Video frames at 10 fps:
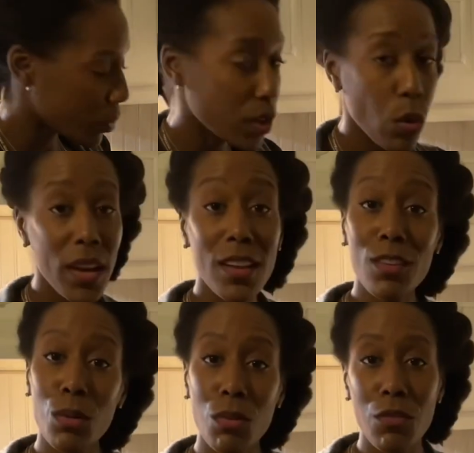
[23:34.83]
be going
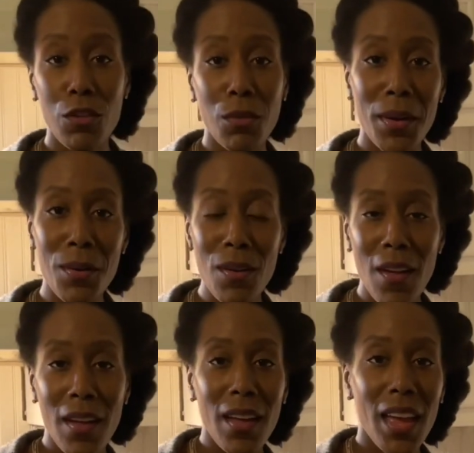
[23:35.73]
into the refrigerator.
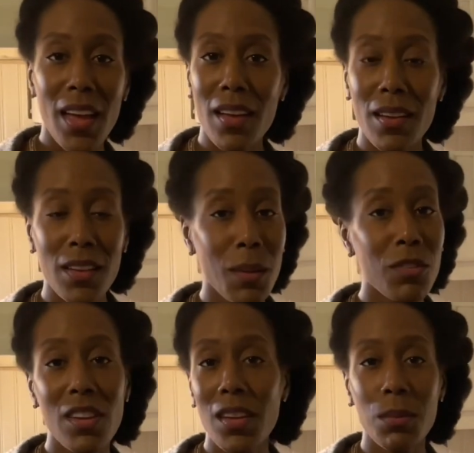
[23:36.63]
And
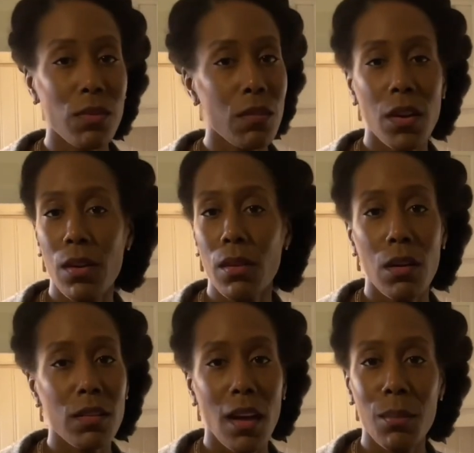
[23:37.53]
kimchi keeps for a very
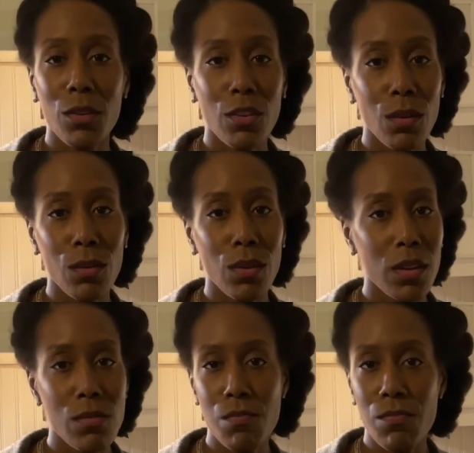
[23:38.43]
long time, so
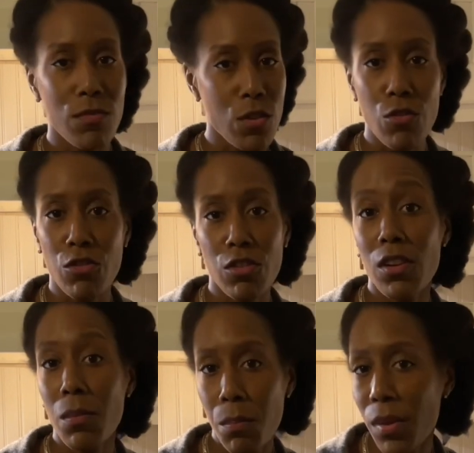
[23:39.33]
you
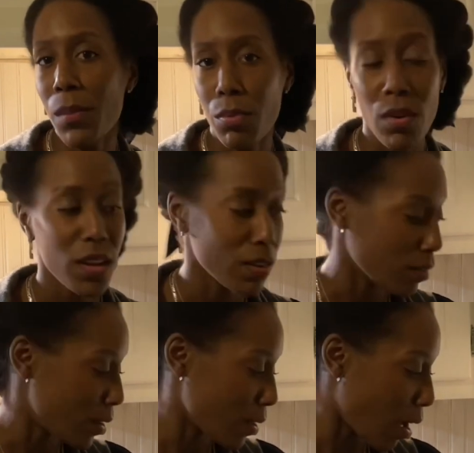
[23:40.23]
should be pretty
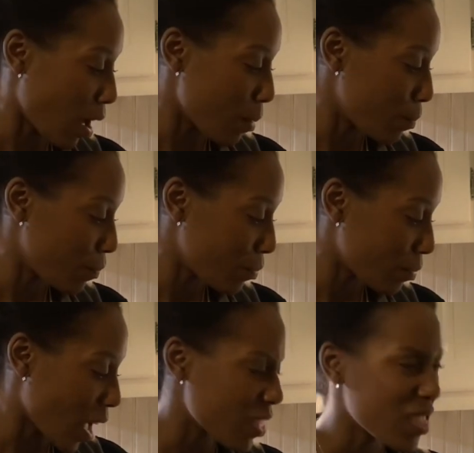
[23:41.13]
good.
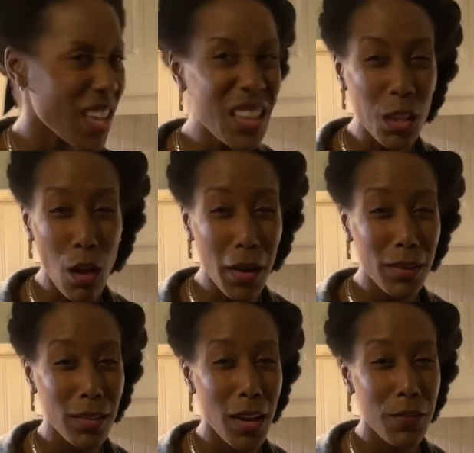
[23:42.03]
I think the
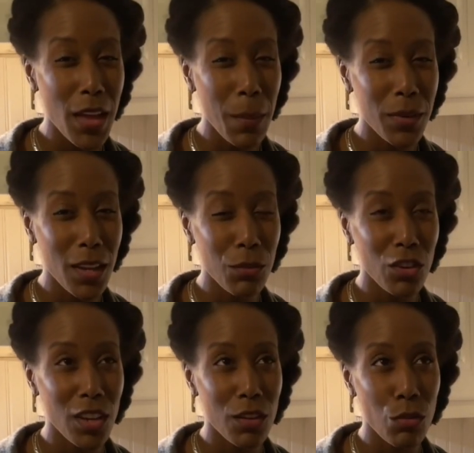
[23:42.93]
longest that I've kept
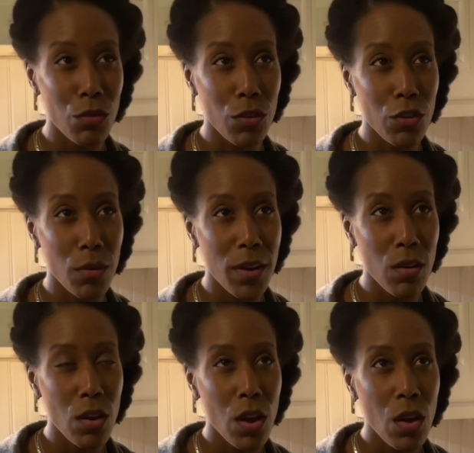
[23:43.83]
kimchi in the
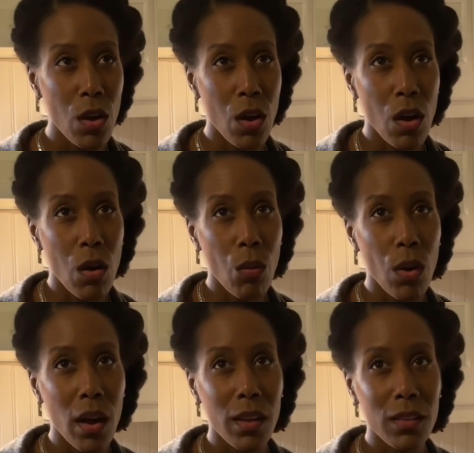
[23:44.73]
refrigerator
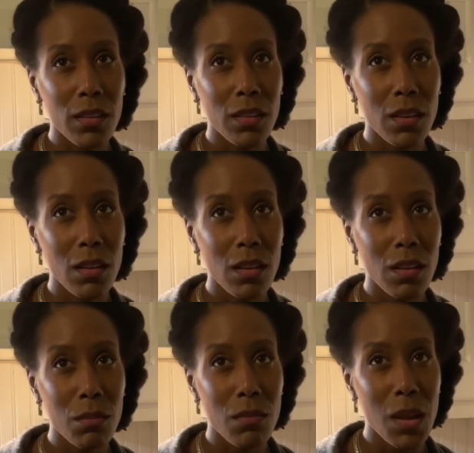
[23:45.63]
was
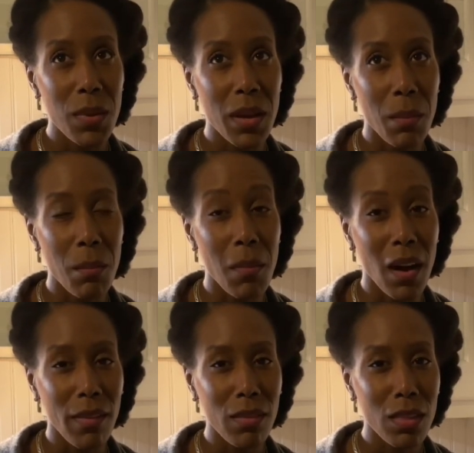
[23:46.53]
maybe a
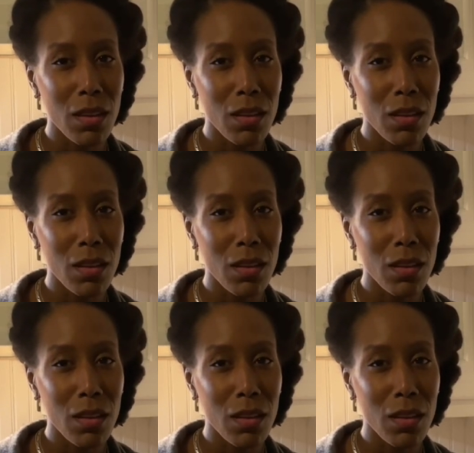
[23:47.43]
month,